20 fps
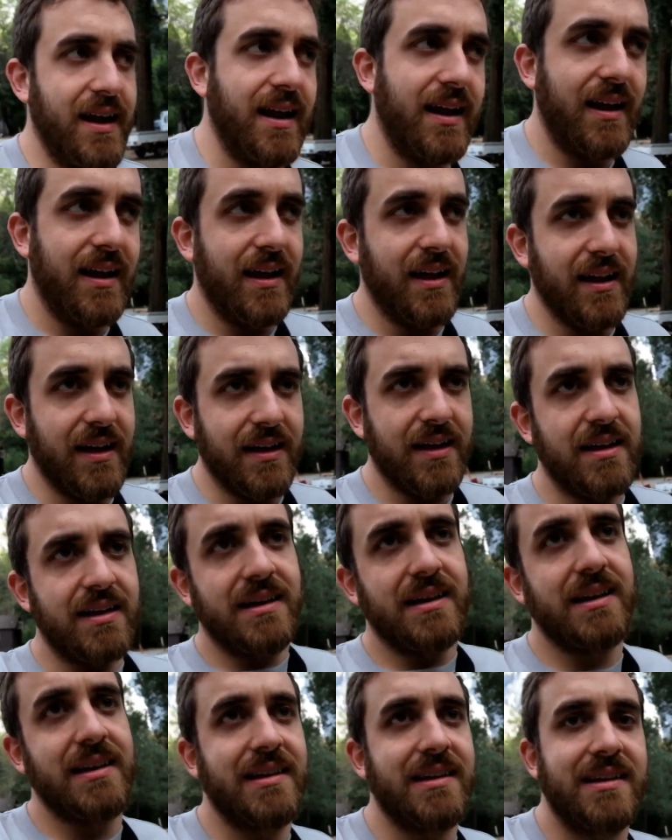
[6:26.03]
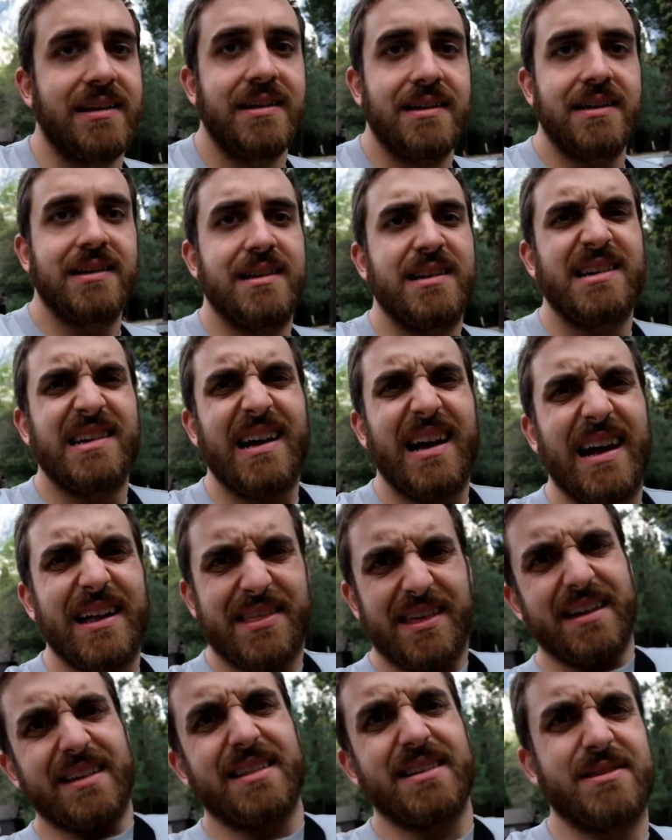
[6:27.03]

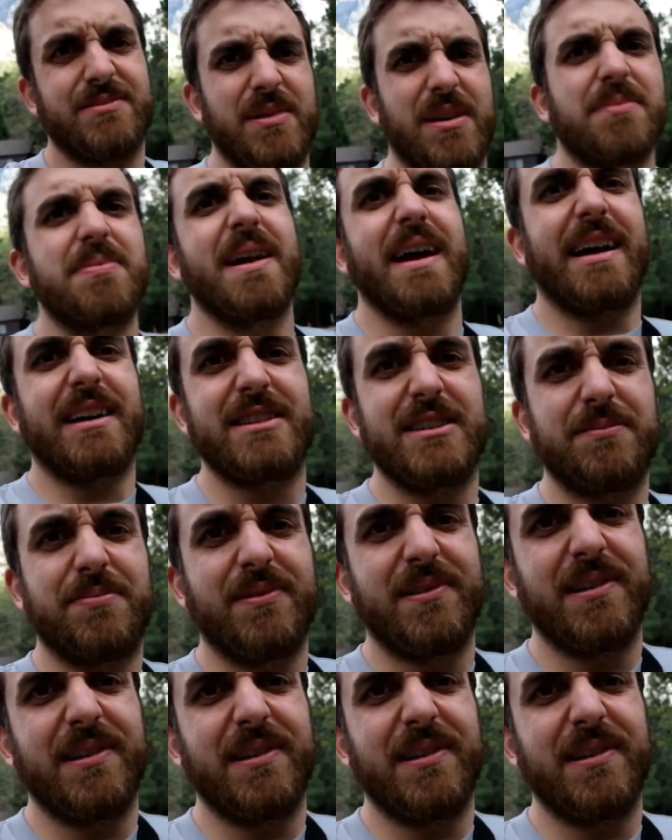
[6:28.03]
I think this might be actually